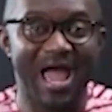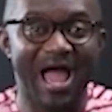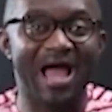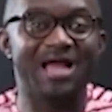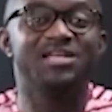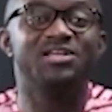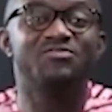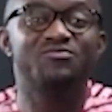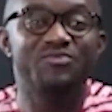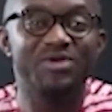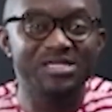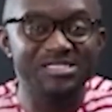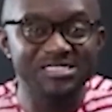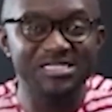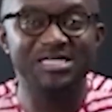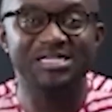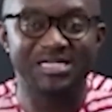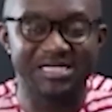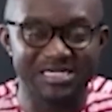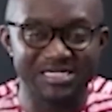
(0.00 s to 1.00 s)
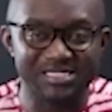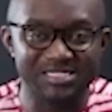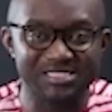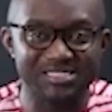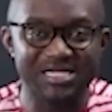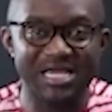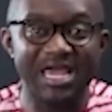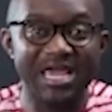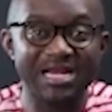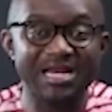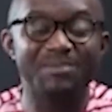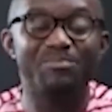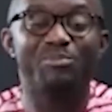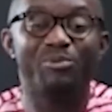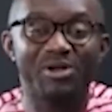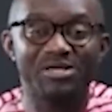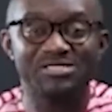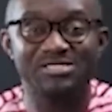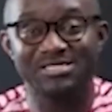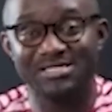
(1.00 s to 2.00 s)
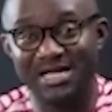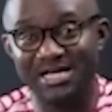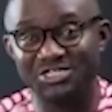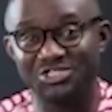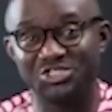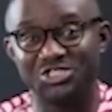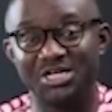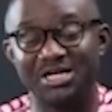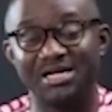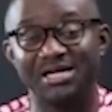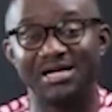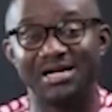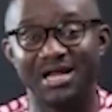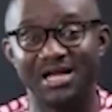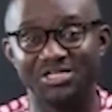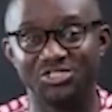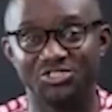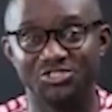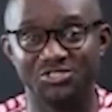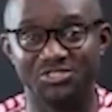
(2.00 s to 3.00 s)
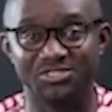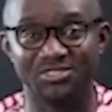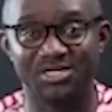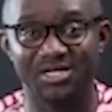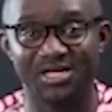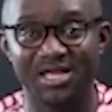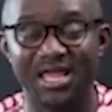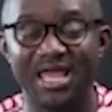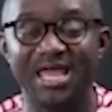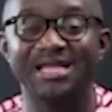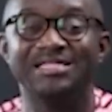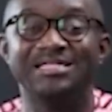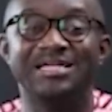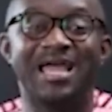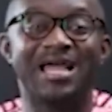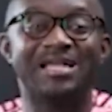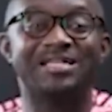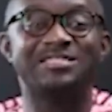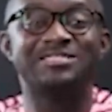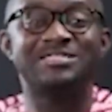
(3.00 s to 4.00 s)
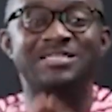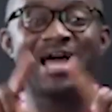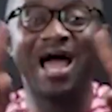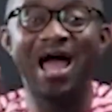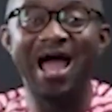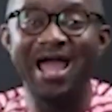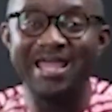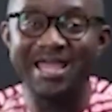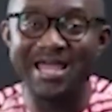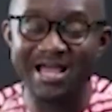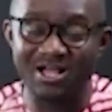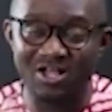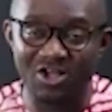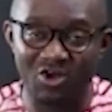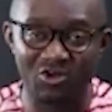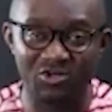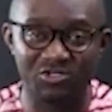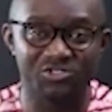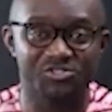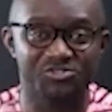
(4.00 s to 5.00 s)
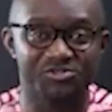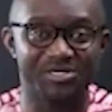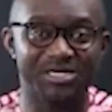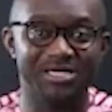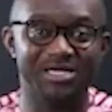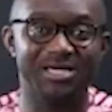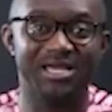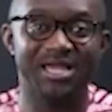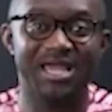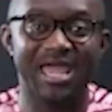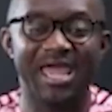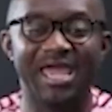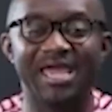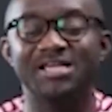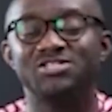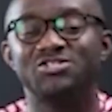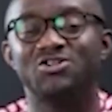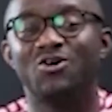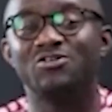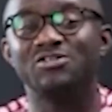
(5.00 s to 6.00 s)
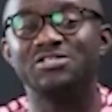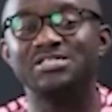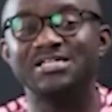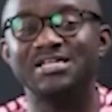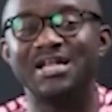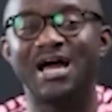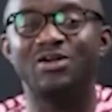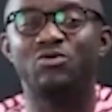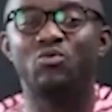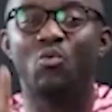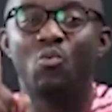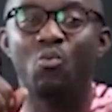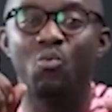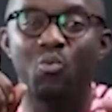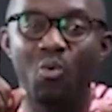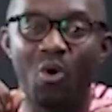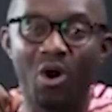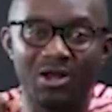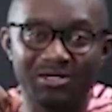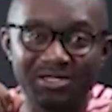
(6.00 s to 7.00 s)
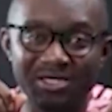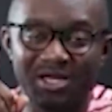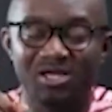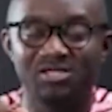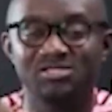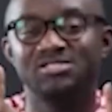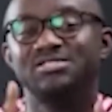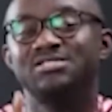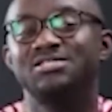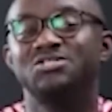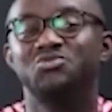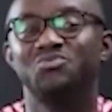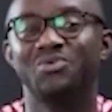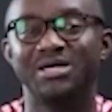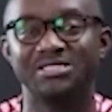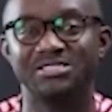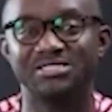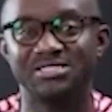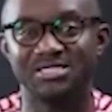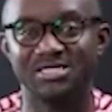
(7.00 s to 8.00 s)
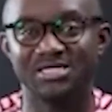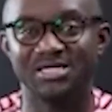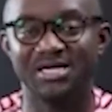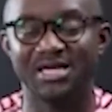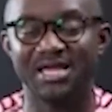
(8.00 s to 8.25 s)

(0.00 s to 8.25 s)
And the reason is, in a presidential election, the entire country is considered one constituency.